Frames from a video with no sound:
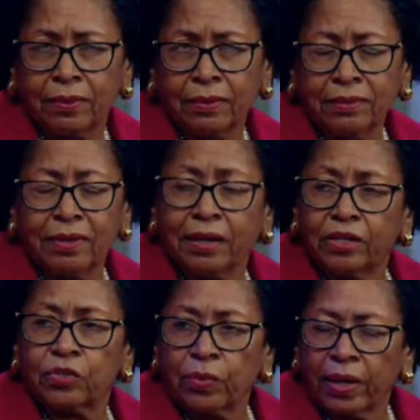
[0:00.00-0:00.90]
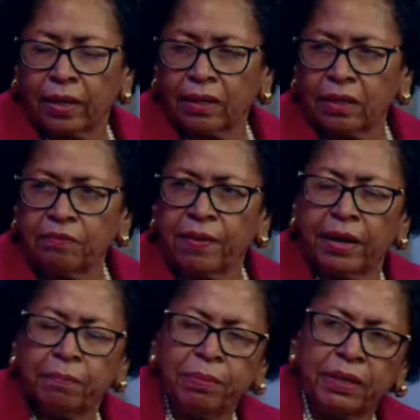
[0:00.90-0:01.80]
done as well if I
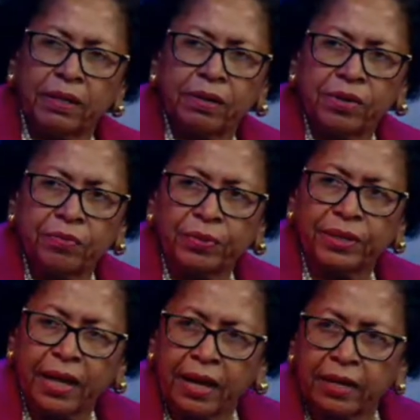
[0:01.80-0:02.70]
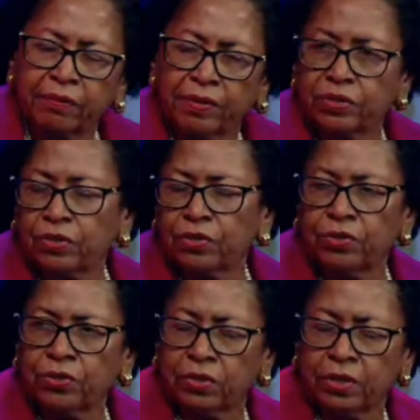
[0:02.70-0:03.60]
had been in a different kind of
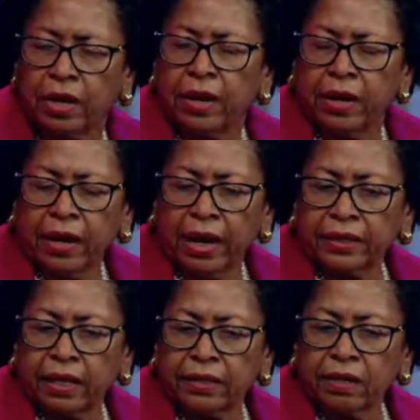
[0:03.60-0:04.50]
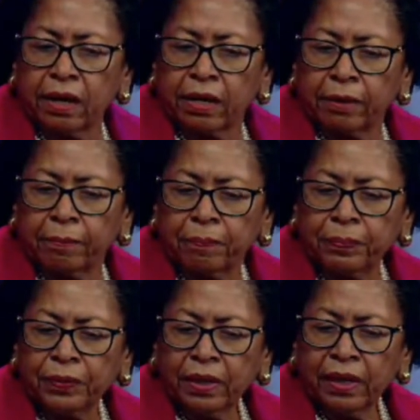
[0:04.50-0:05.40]
institution at that time.
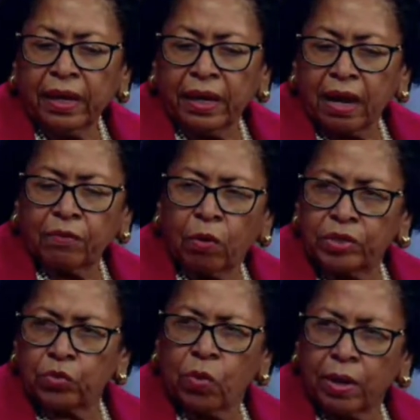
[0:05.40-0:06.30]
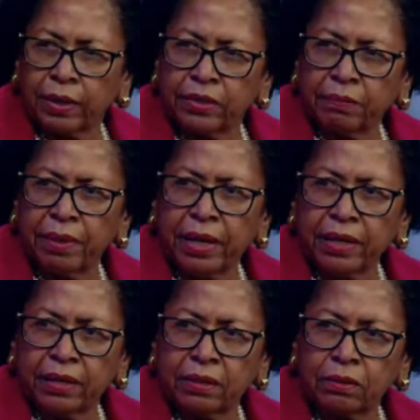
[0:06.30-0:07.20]
And I've always wanted to
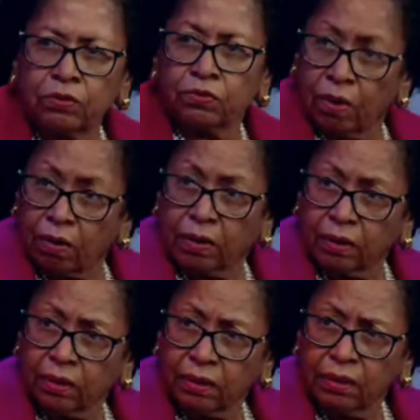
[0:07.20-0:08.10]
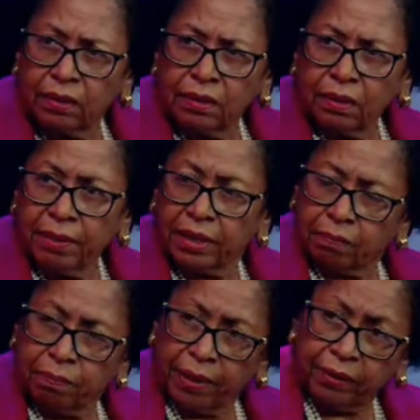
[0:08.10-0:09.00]
make it stronger, right. make
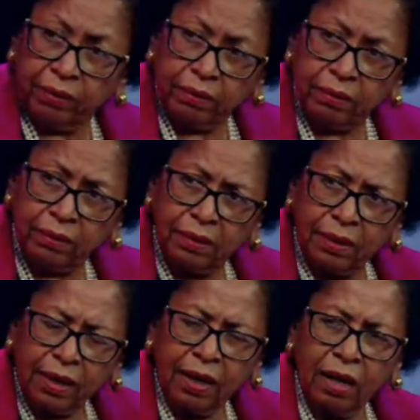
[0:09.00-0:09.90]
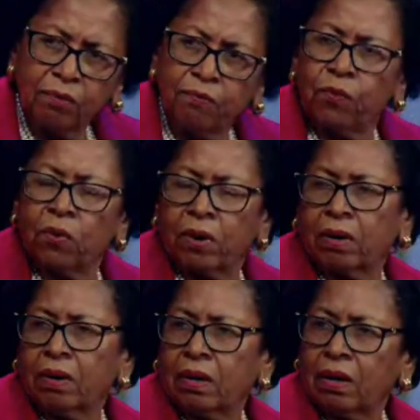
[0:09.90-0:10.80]
it better uh,
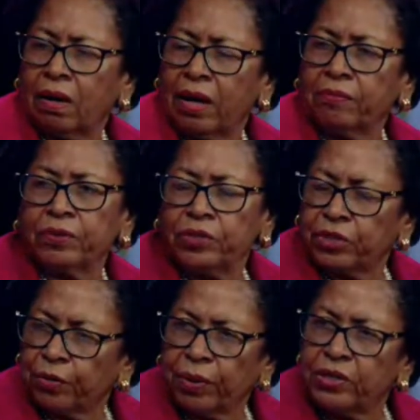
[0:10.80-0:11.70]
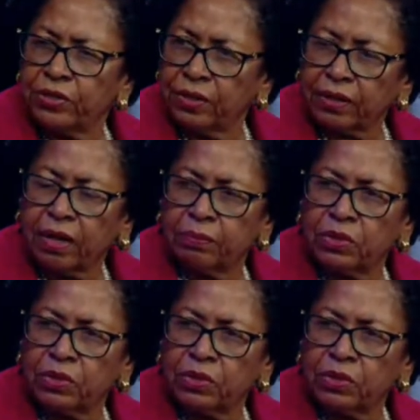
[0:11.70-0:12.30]
for every generation that comes